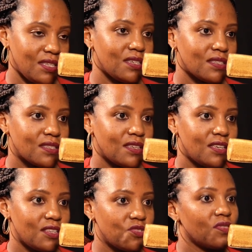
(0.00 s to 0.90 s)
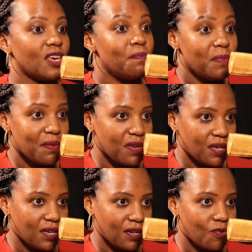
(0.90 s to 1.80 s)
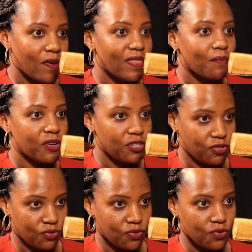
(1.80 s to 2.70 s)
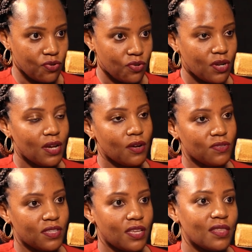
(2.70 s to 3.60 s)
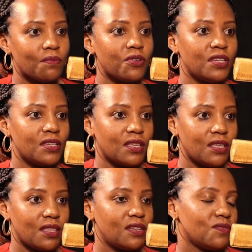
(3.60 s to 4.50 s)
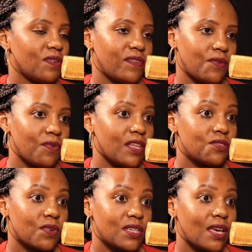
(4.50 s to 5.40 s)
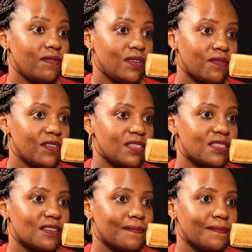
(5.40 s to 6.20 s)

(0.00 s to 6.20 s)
Yes. So they mimic what the body should do outside the body. That's what IVF is.